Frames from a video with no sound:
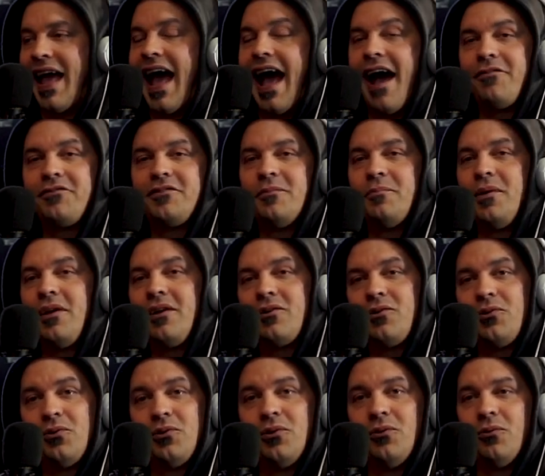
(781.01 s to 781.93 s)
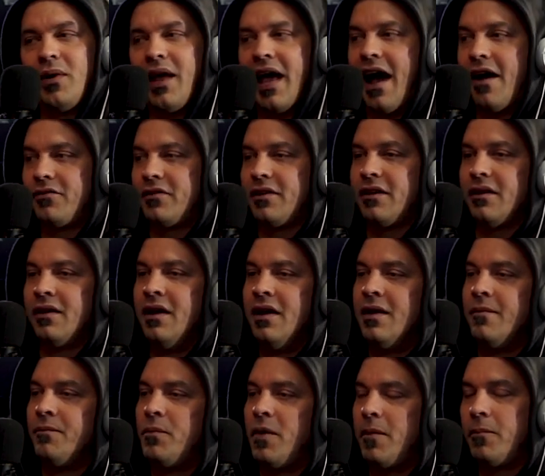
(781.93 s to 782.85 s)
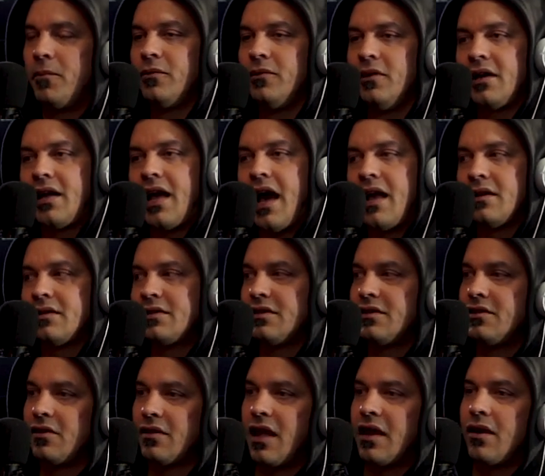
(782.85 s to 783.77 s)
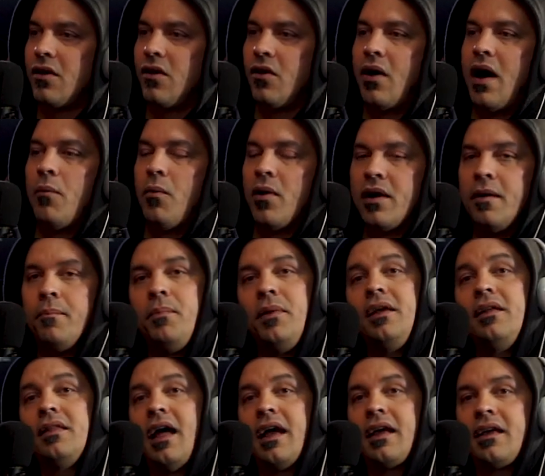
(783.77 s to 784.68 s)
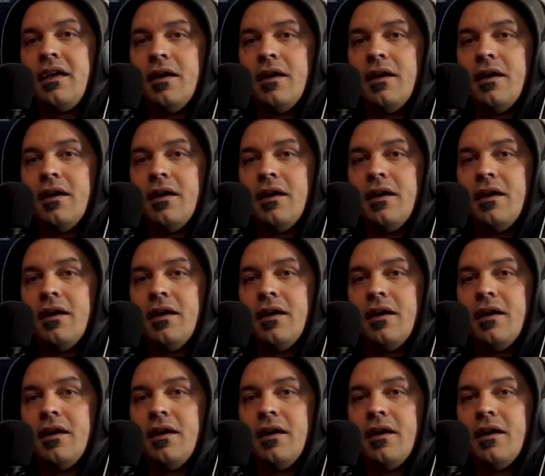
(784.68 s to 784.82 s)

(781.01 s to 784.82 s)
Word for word: have to be cool. Right. We have to. People look at us and they're like, "Oh, I want to be like